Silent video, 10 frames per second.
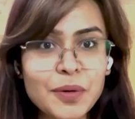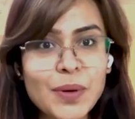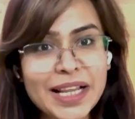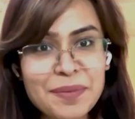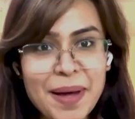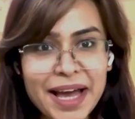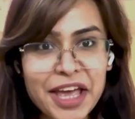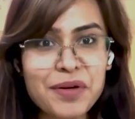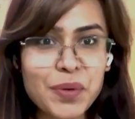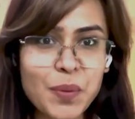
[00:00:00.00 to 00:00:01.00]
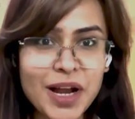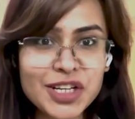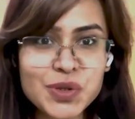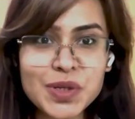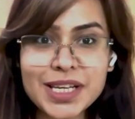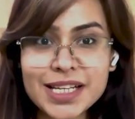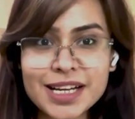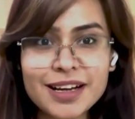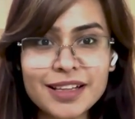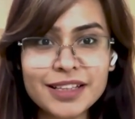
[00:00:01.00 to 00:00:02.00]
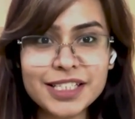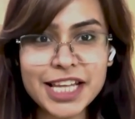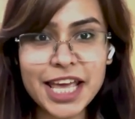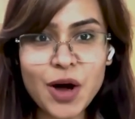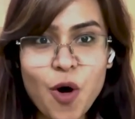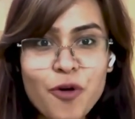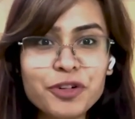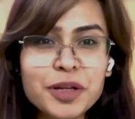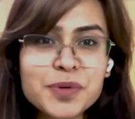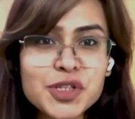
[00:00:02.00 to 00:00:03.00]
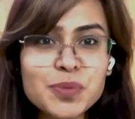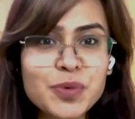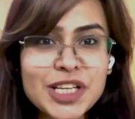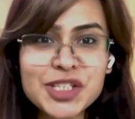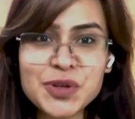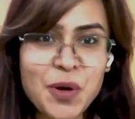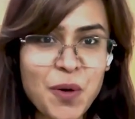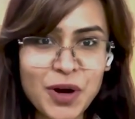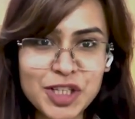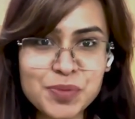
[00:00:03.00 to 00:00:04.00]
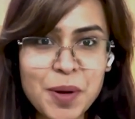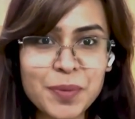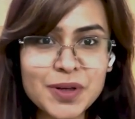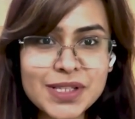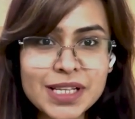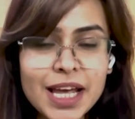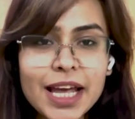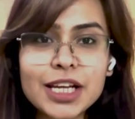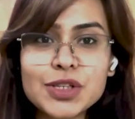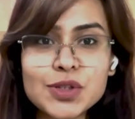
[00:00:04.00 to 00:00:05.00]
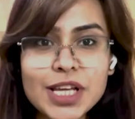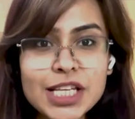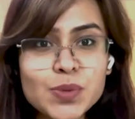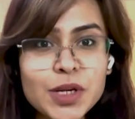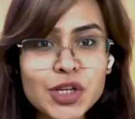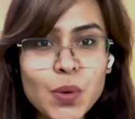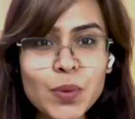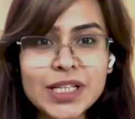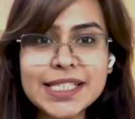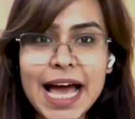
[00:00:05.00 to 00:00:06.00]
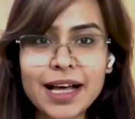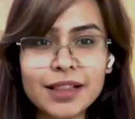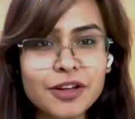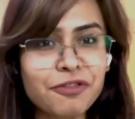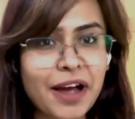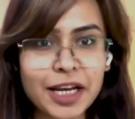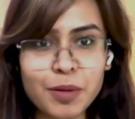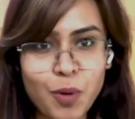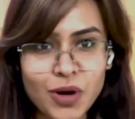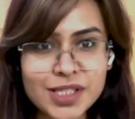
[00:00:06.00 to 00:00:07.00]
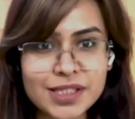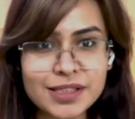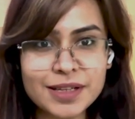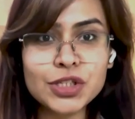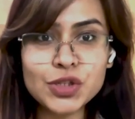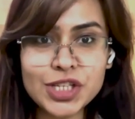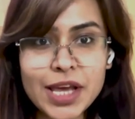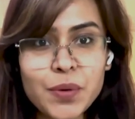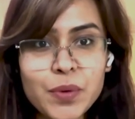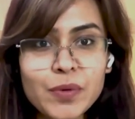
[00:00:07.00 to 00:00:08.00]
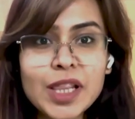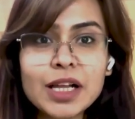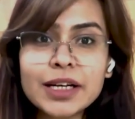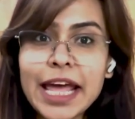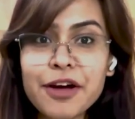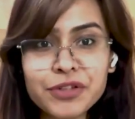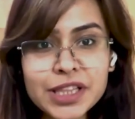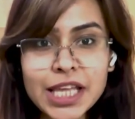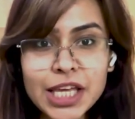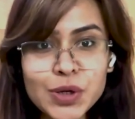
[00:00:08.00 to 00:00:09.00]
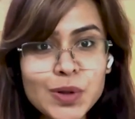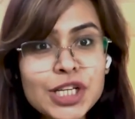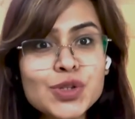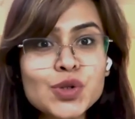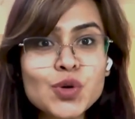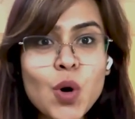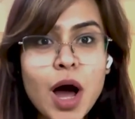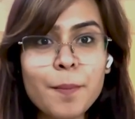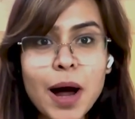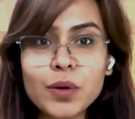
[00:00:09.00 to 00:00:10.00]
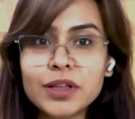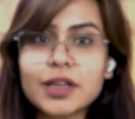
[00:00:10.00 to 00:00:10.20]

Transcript: Welcome back everyone to yet another day of tips to breeze to your college papers. In today's video, we'll tackle the final boss. Today, we will learn everything you need to know about the